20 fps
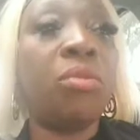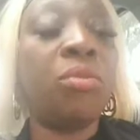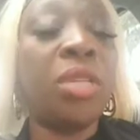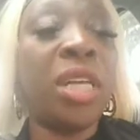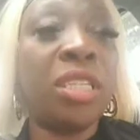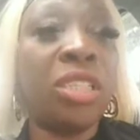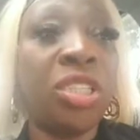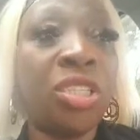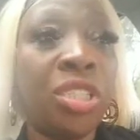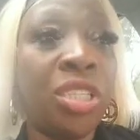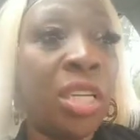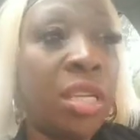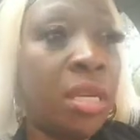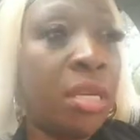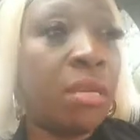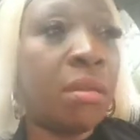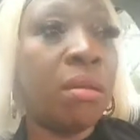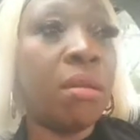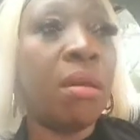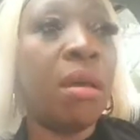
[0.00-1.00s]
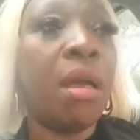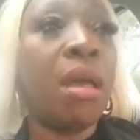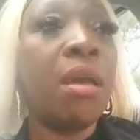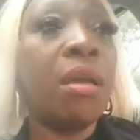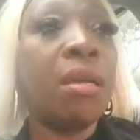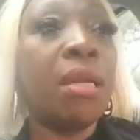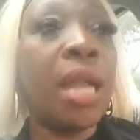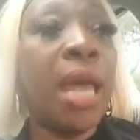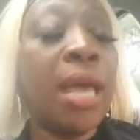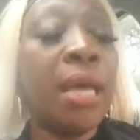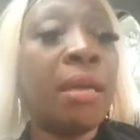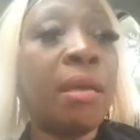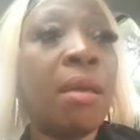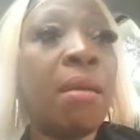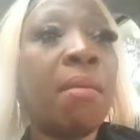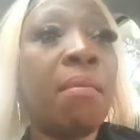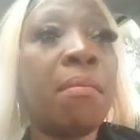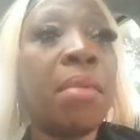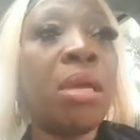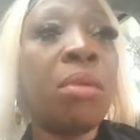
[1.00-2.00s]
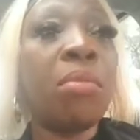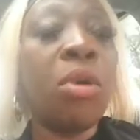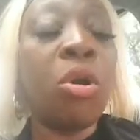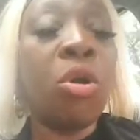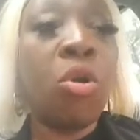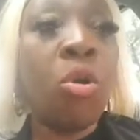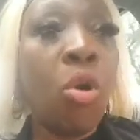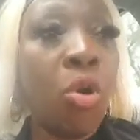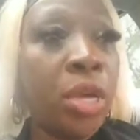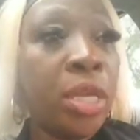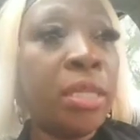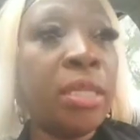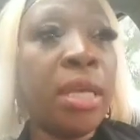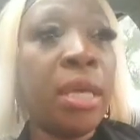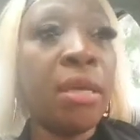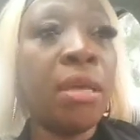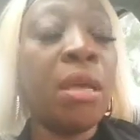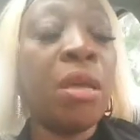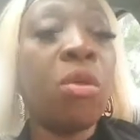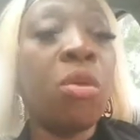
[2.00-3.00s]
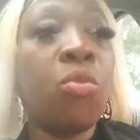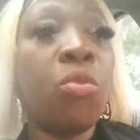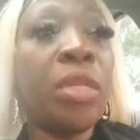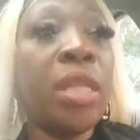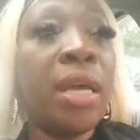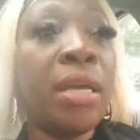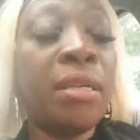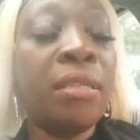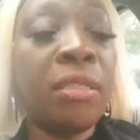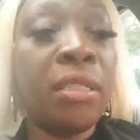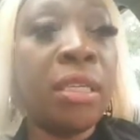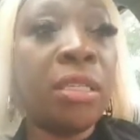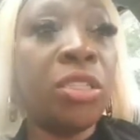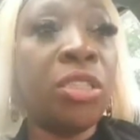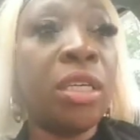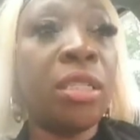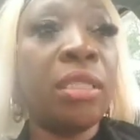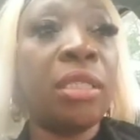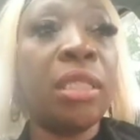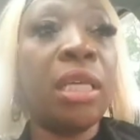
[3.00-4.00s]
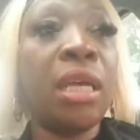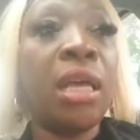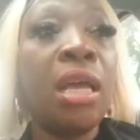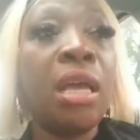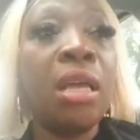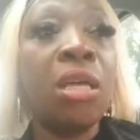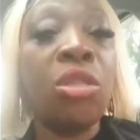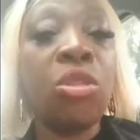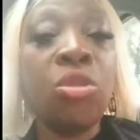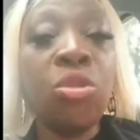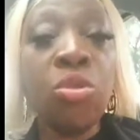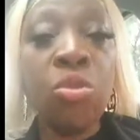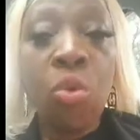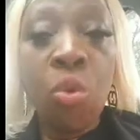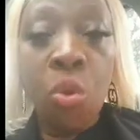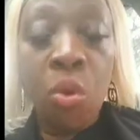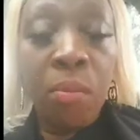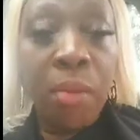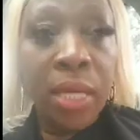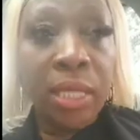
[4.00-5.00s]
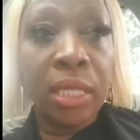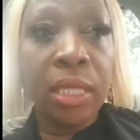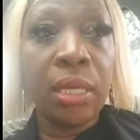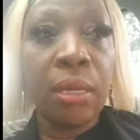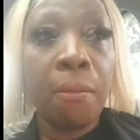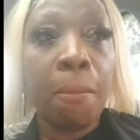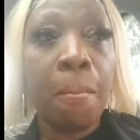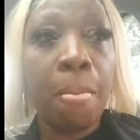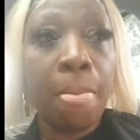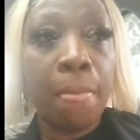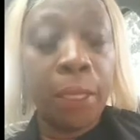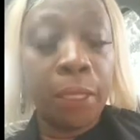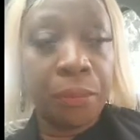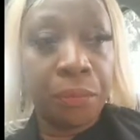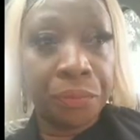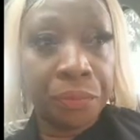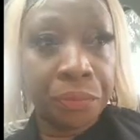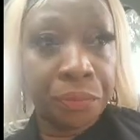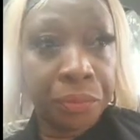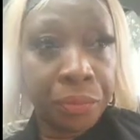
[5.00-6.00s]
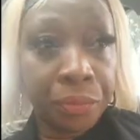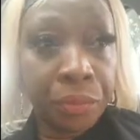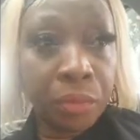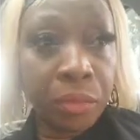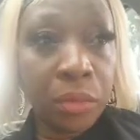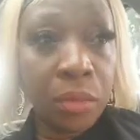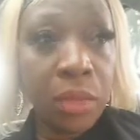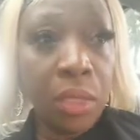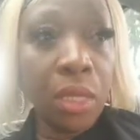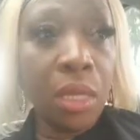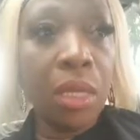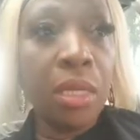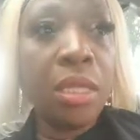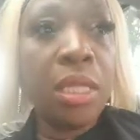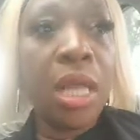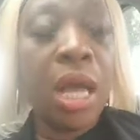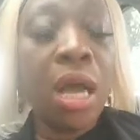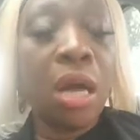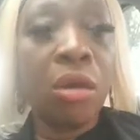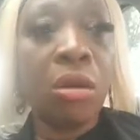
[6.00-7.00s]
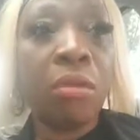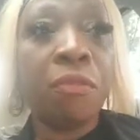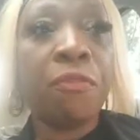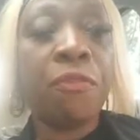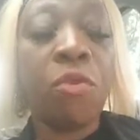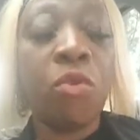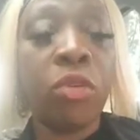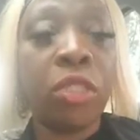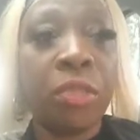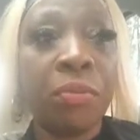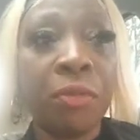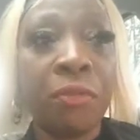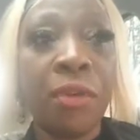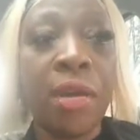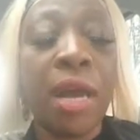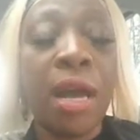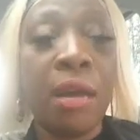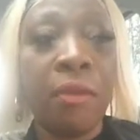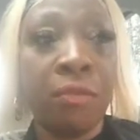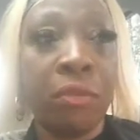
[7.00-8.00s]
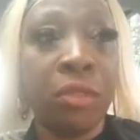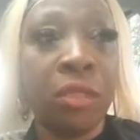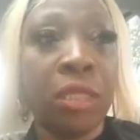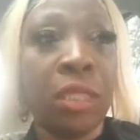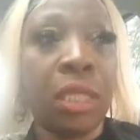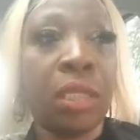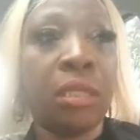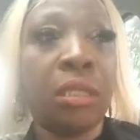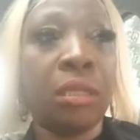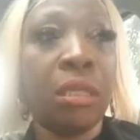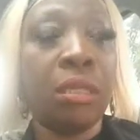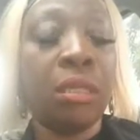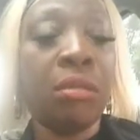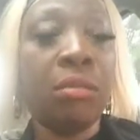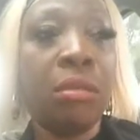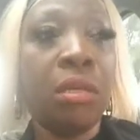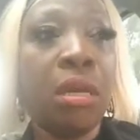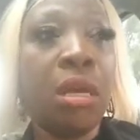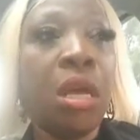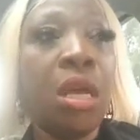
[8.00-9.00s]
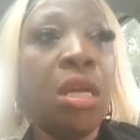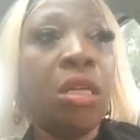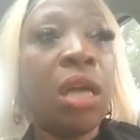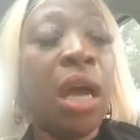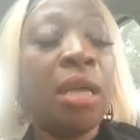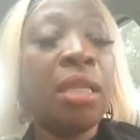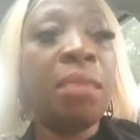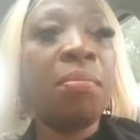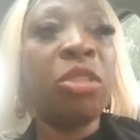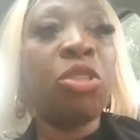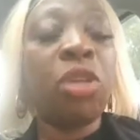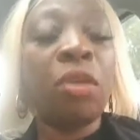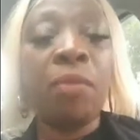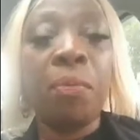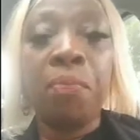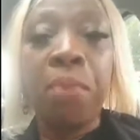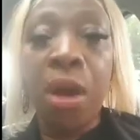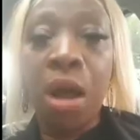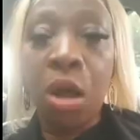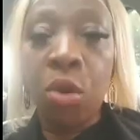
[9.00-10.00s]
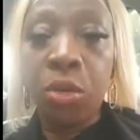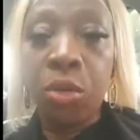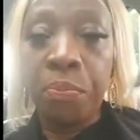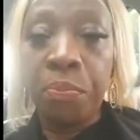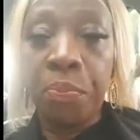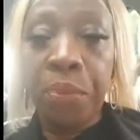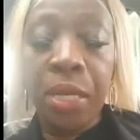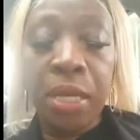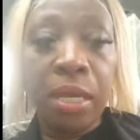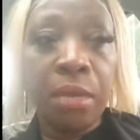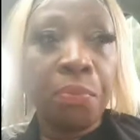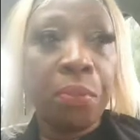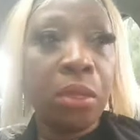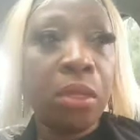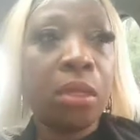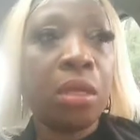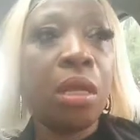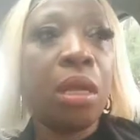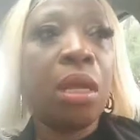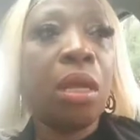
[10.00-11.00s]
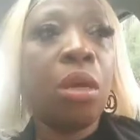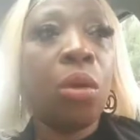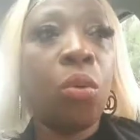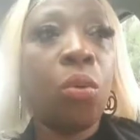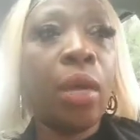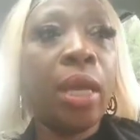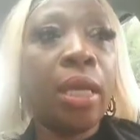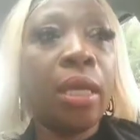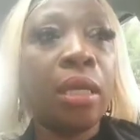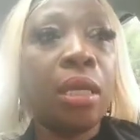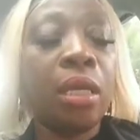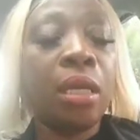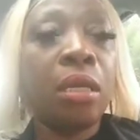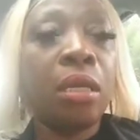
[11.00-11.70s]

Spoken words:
with a shield. Like me go in there with that intention say nobody now go force me for have no sex, you know? And then I travel par with people where,